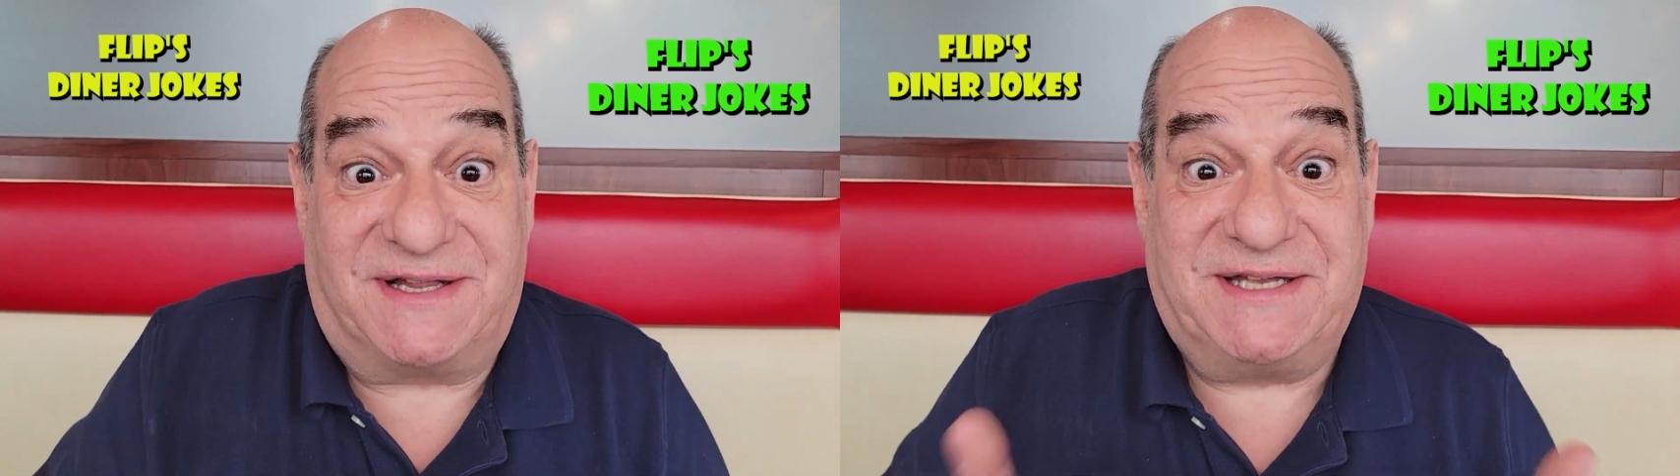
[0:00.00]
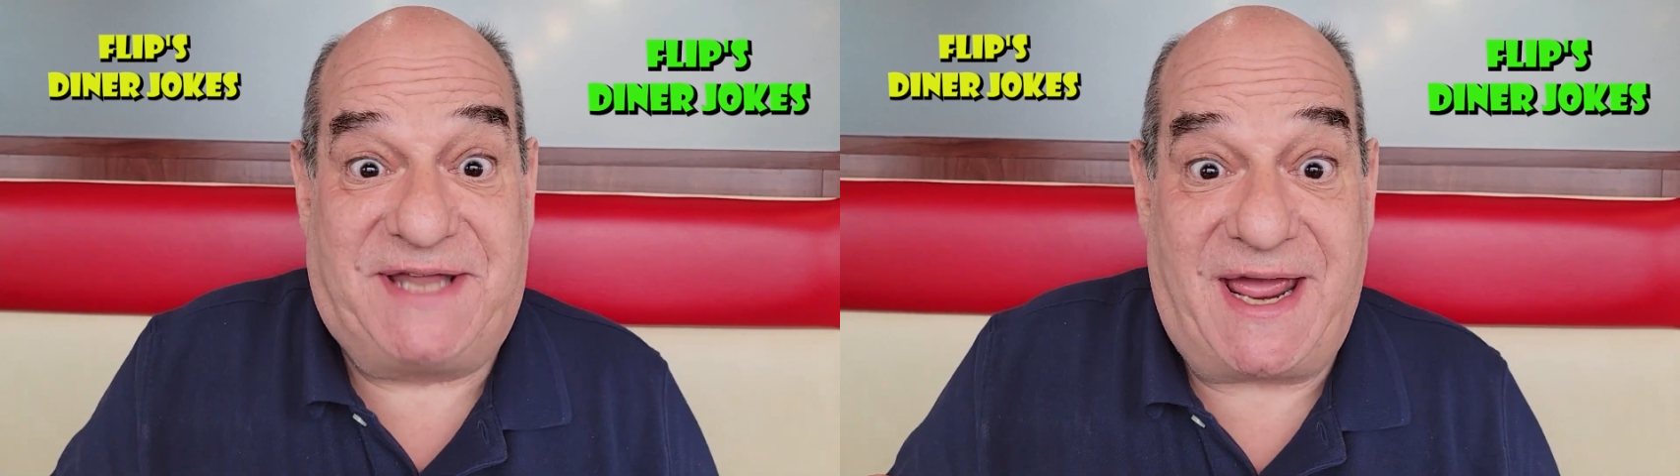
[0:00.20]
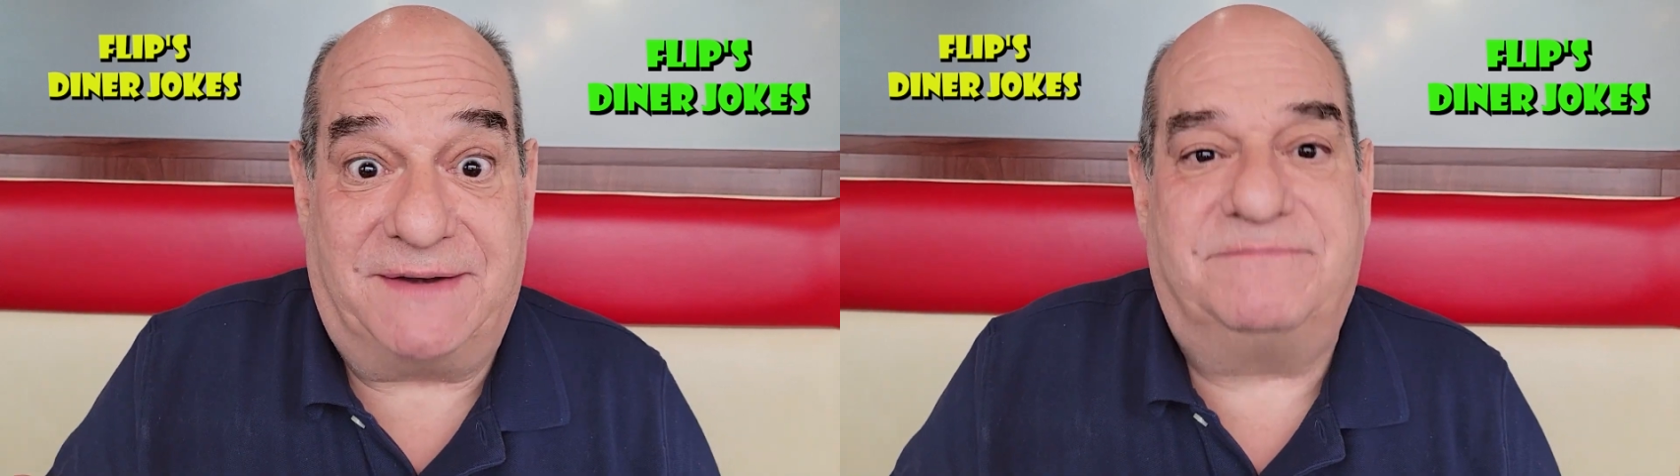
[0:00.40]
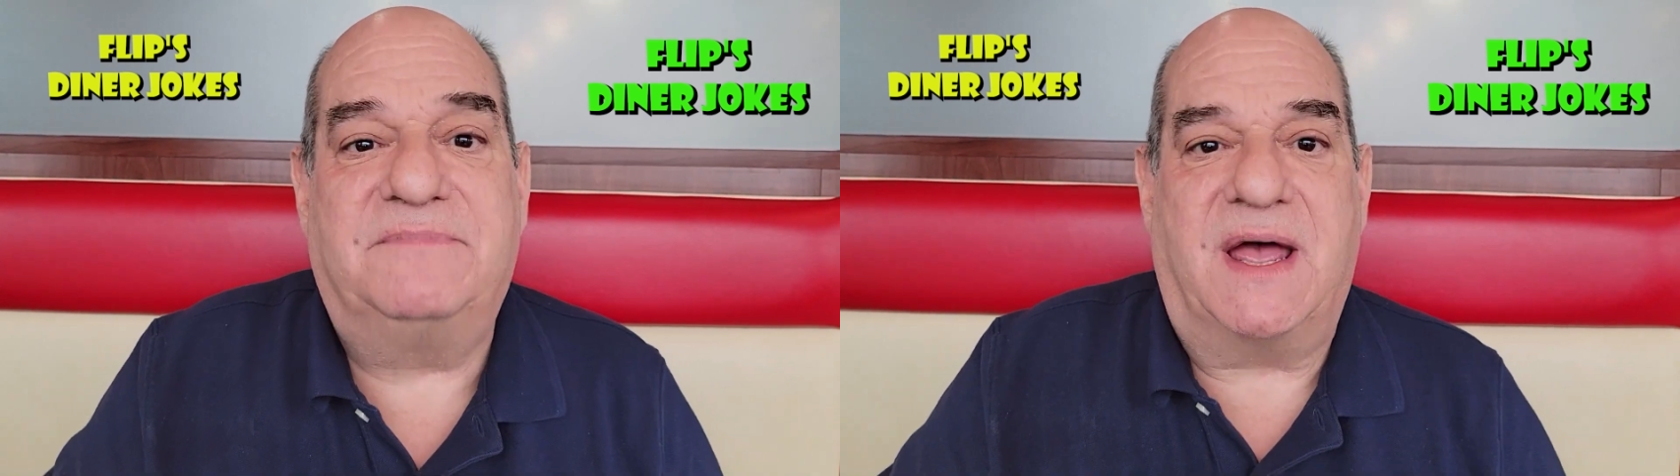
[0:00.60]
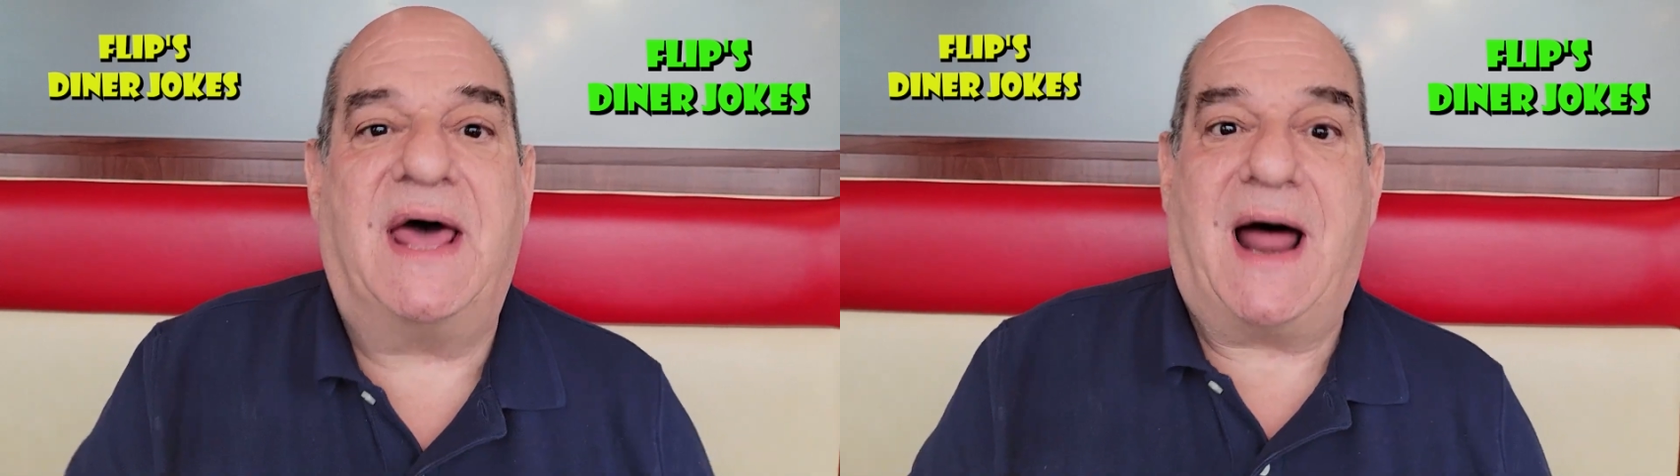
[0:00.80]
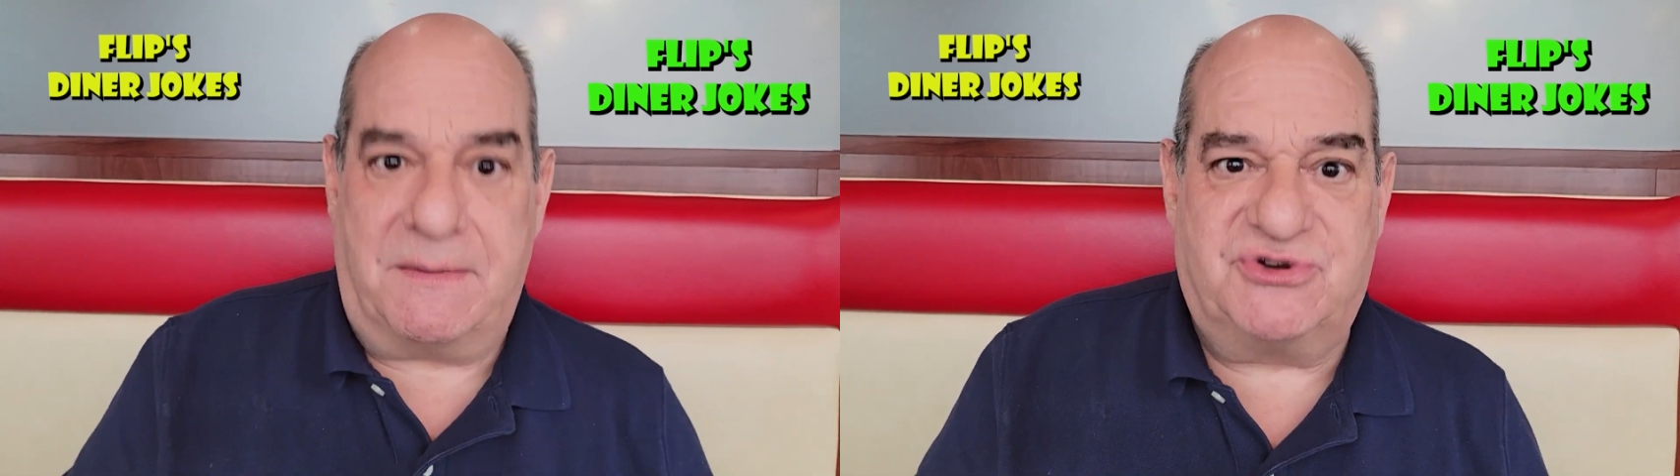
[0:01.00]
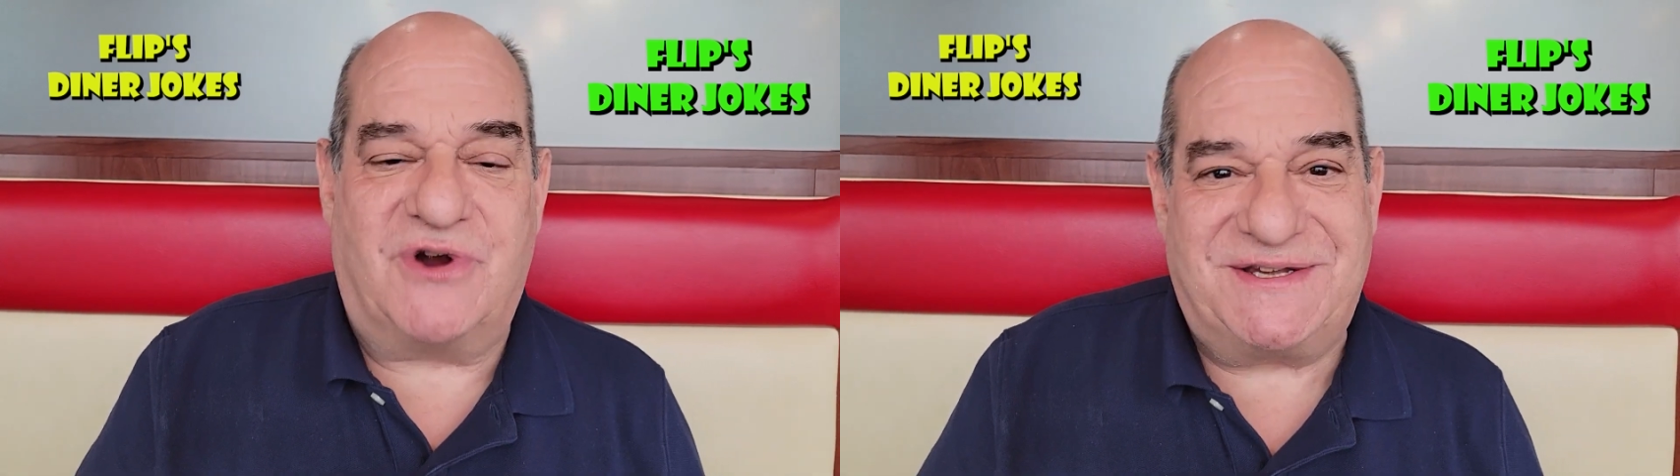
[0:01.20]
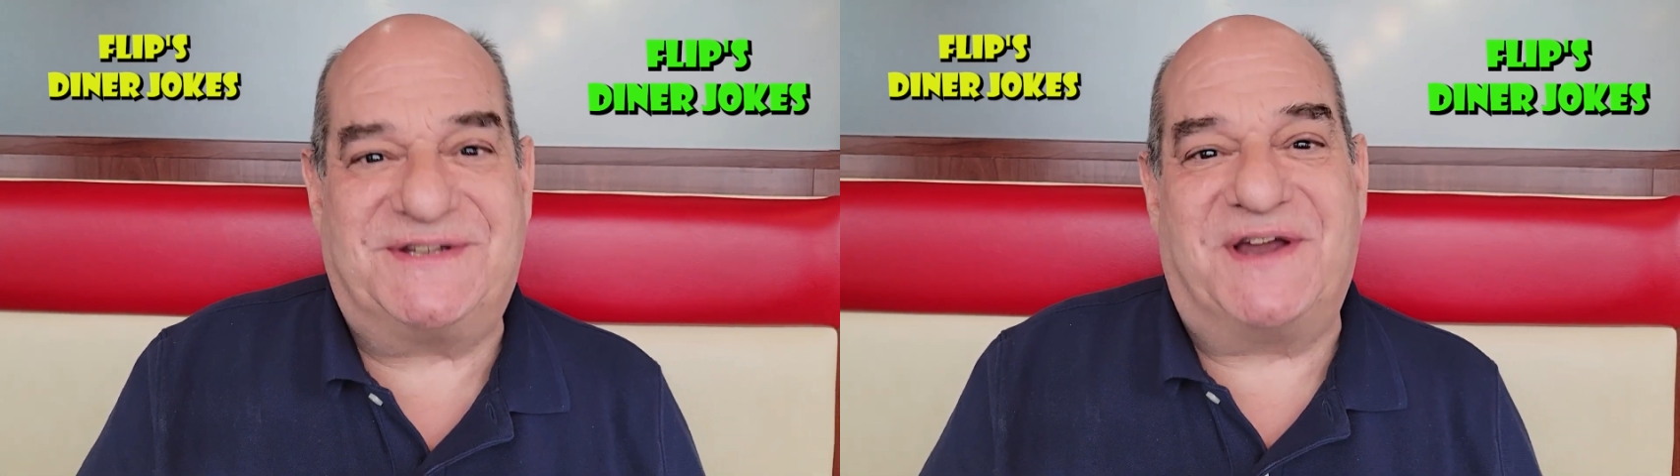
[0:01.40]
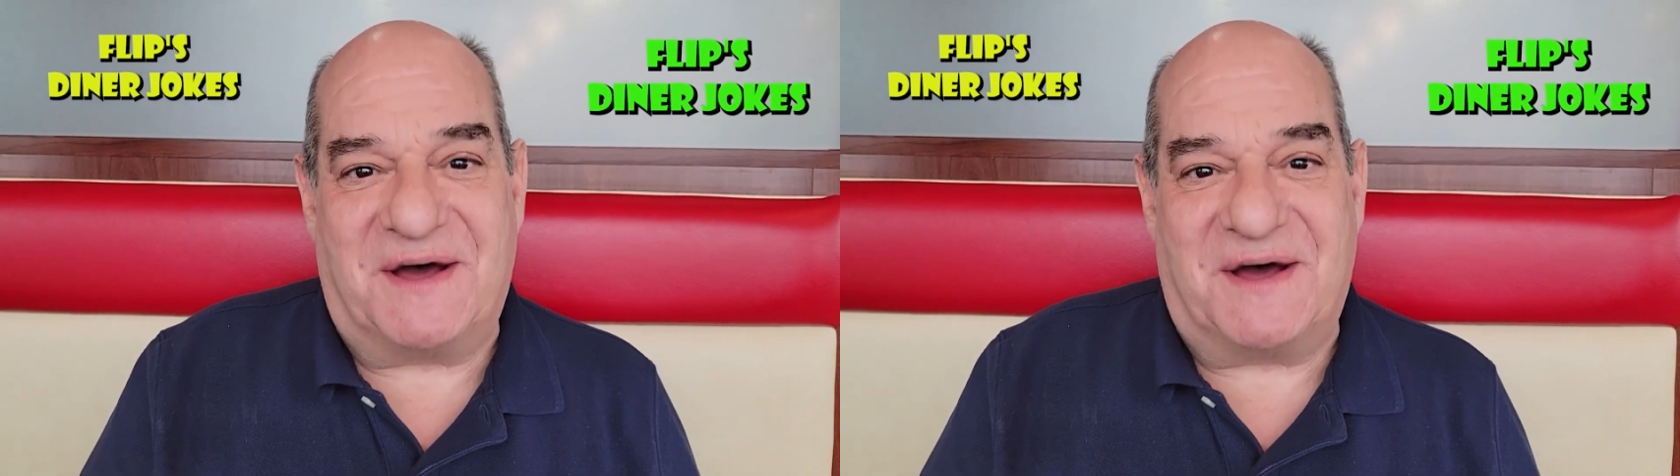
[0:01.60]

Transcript: a date, and I'm dressing up.